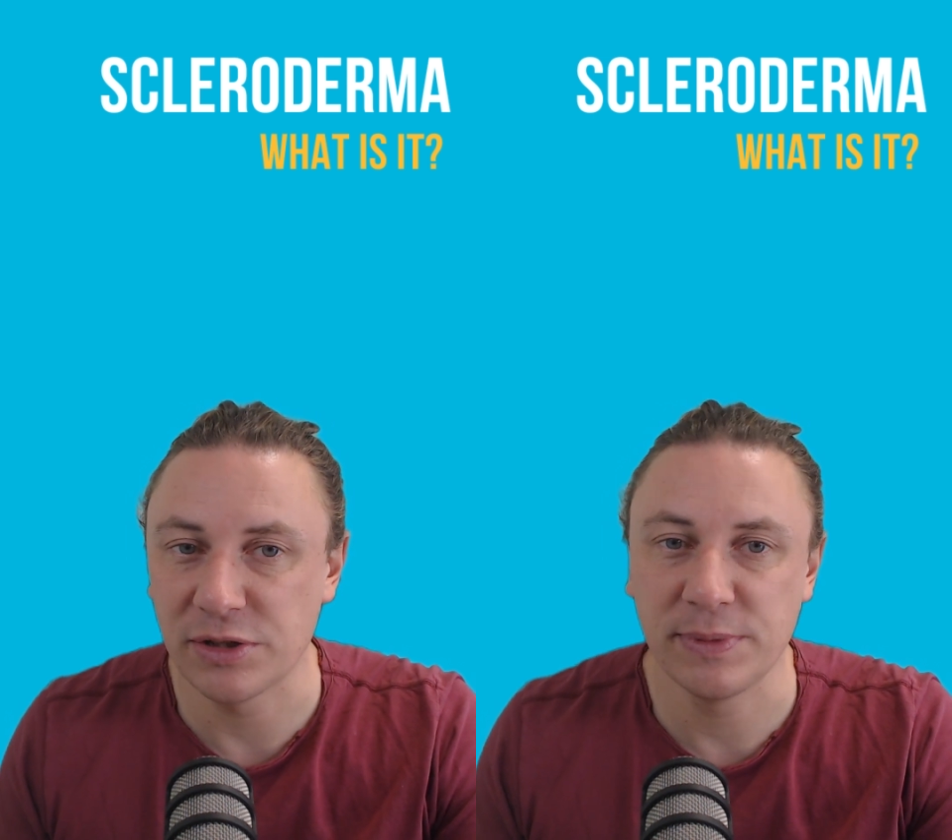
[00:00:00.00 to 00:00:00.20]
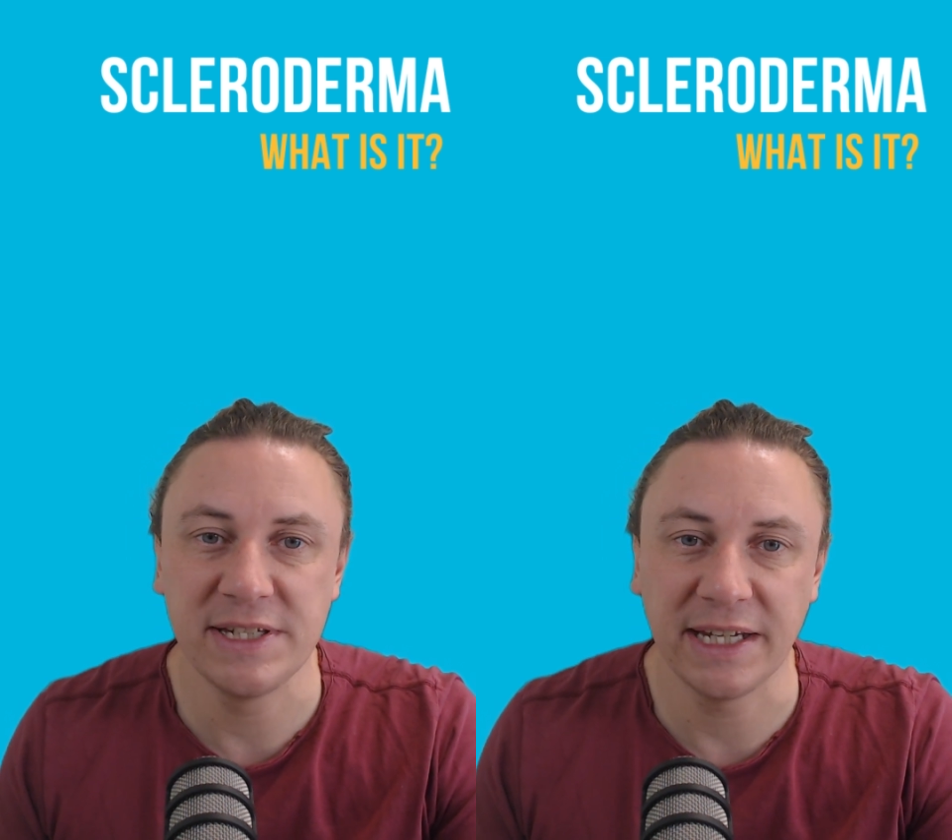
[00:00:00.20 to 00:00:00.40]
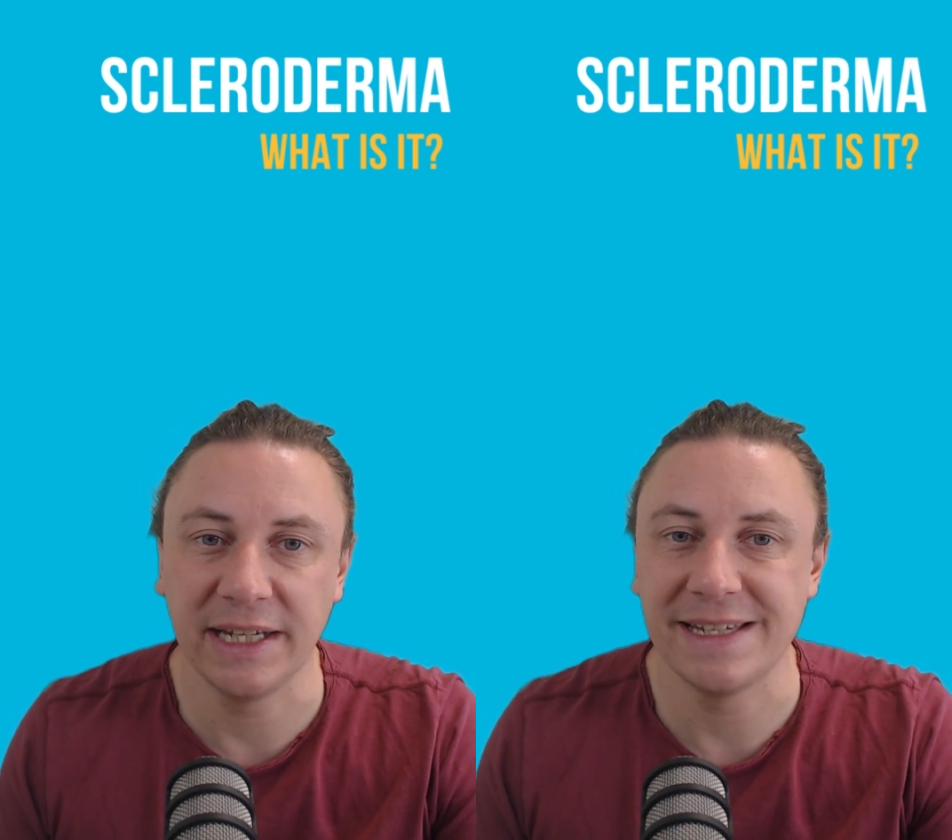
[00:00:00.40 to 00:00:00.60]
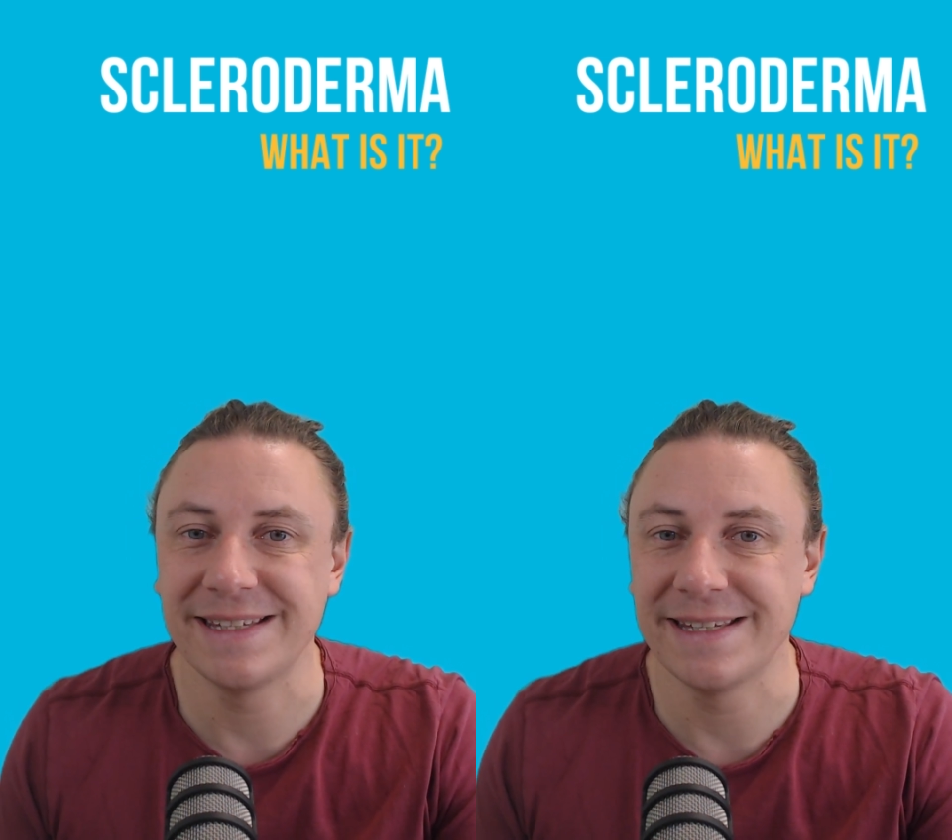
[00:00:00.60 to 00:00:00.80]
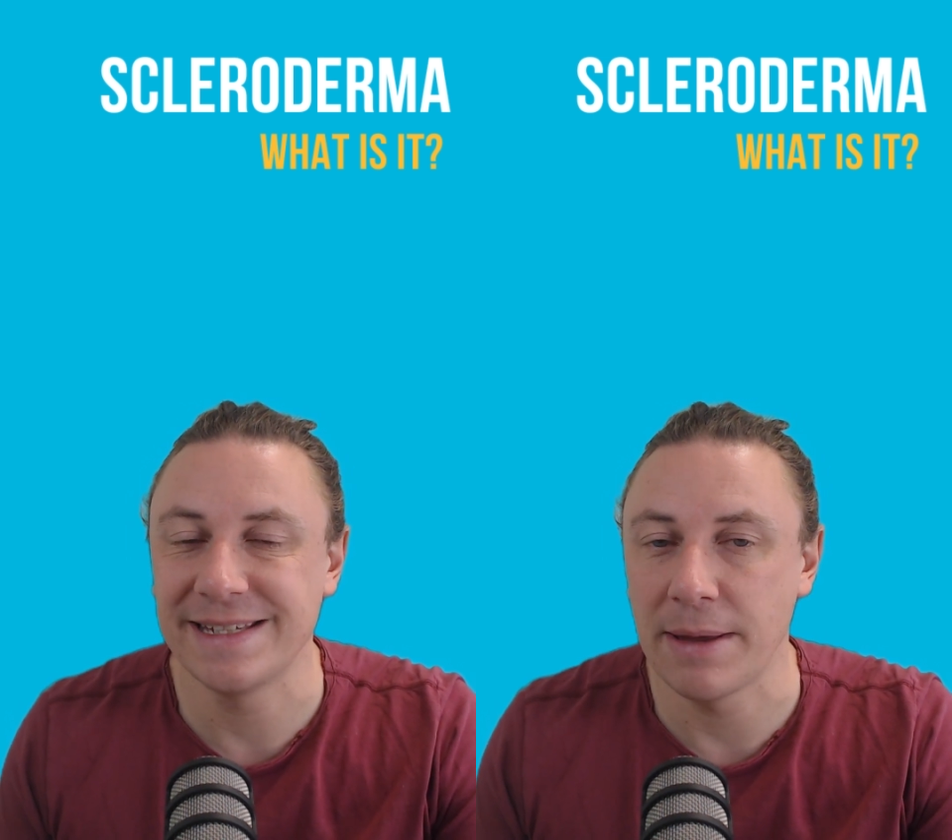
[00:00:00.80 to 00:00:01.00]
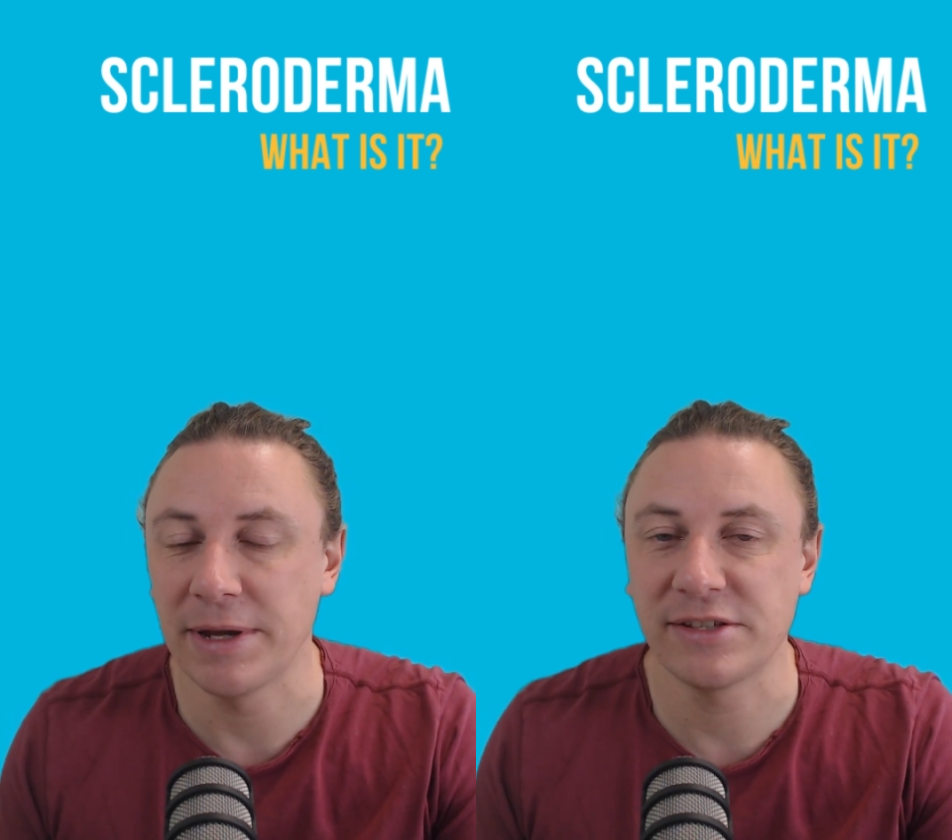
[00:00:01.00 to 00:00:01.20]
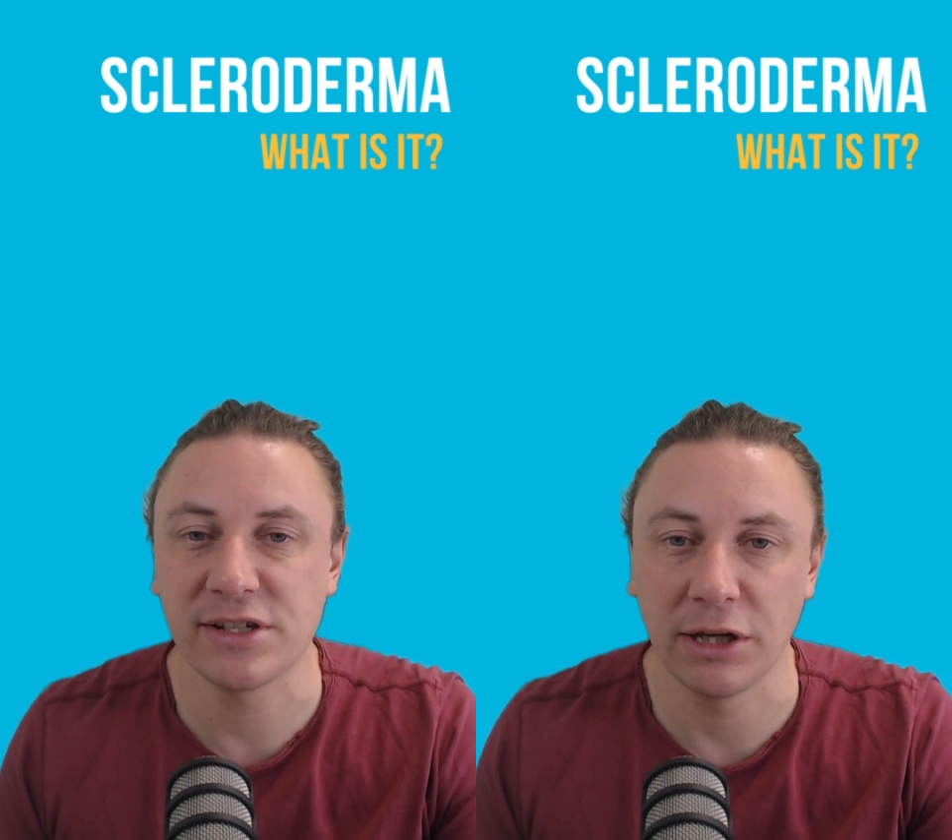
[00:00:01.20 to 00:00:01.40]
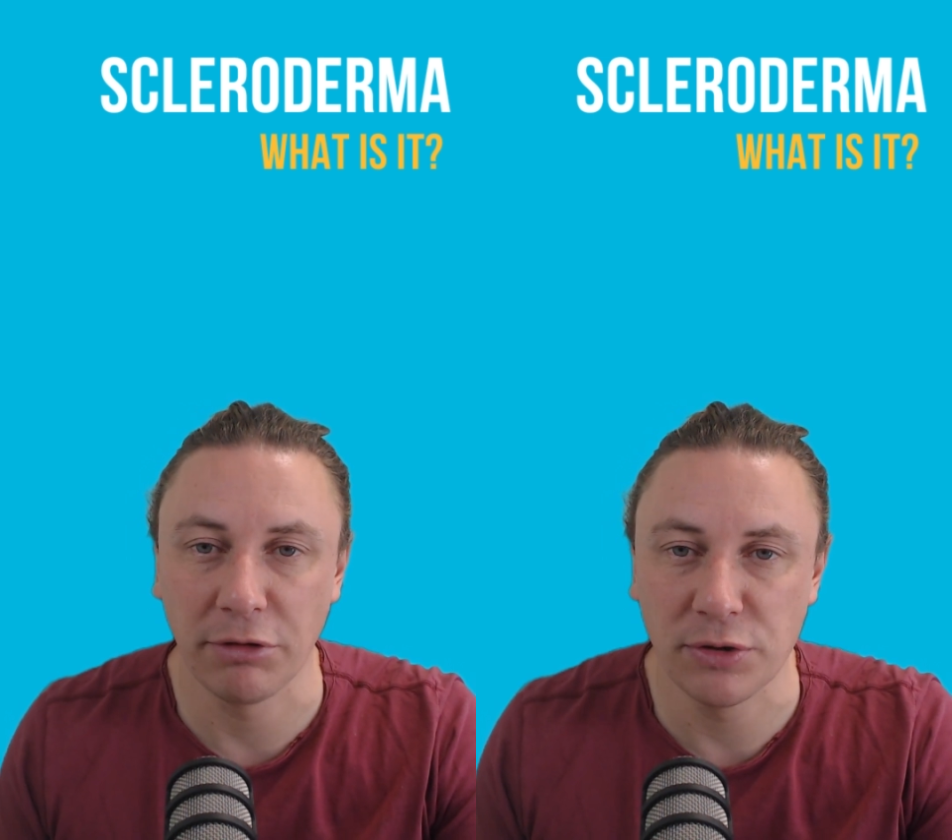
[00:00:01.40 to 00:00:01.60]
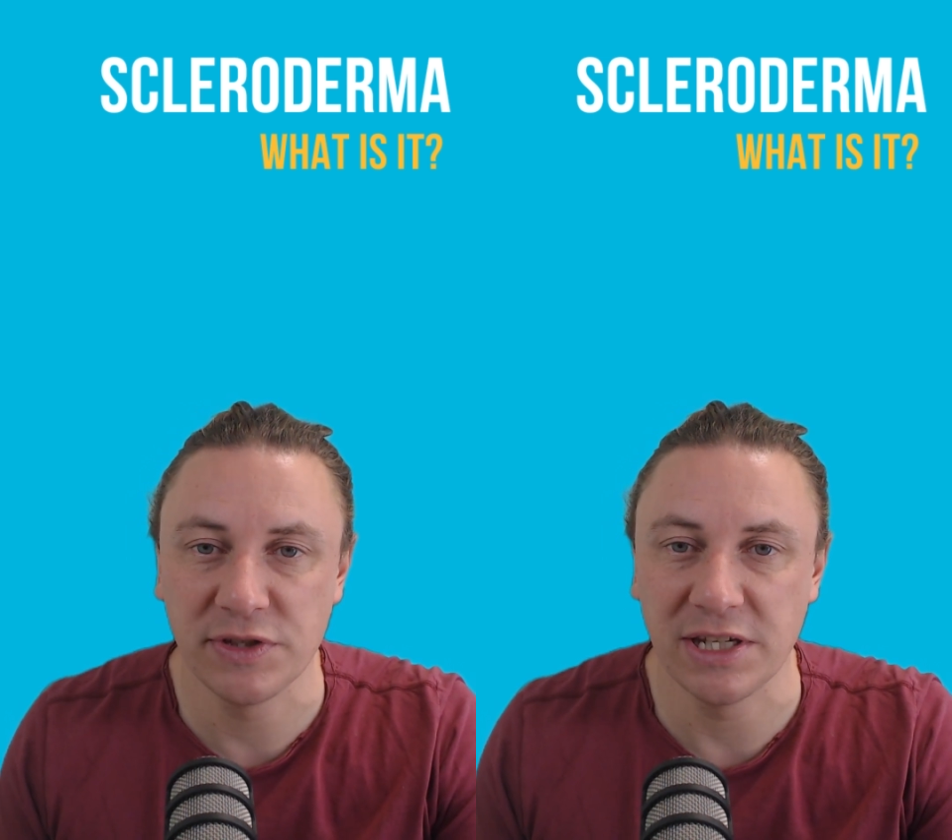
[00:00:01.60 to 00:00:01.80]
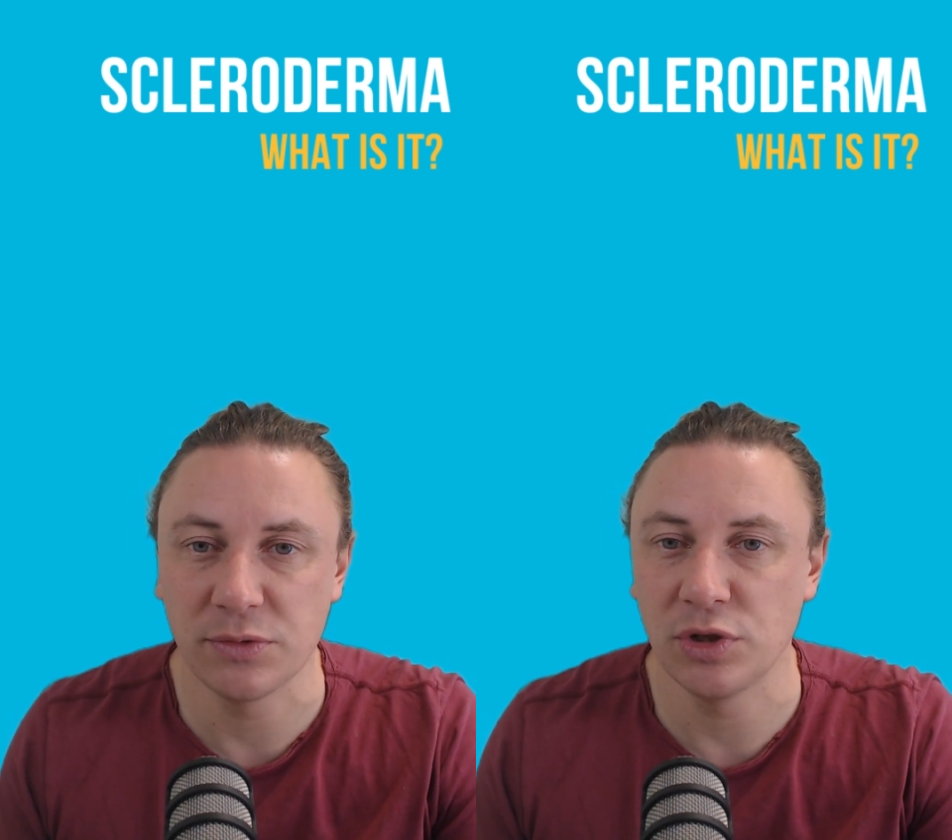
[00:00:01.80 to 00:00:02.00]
particularly systemic sclerosis,